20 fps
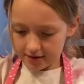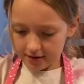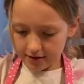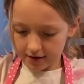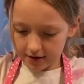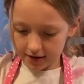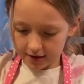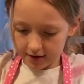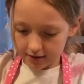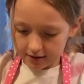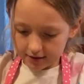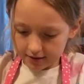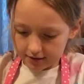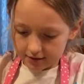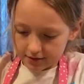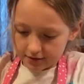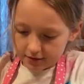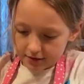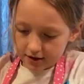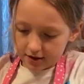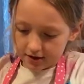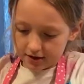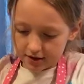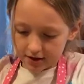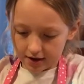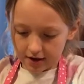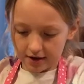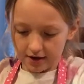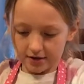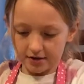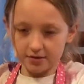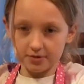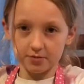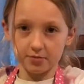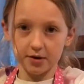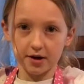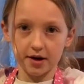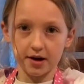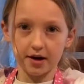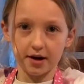Okay, try to
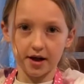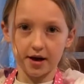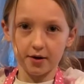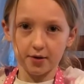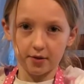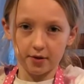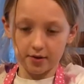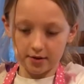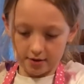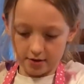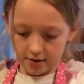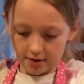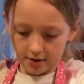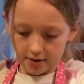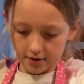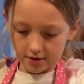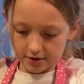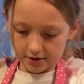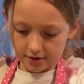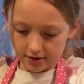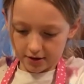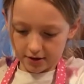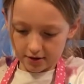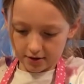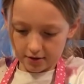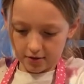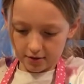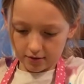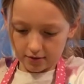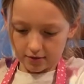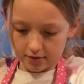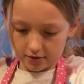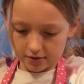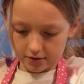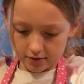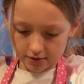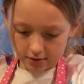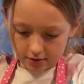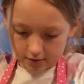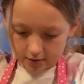spread it out so that all
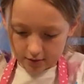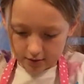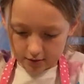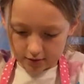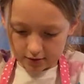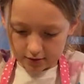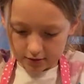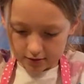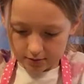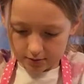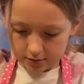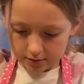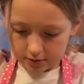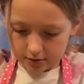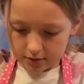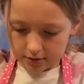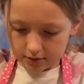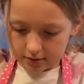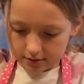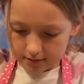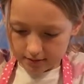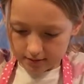doesn't go in one spot.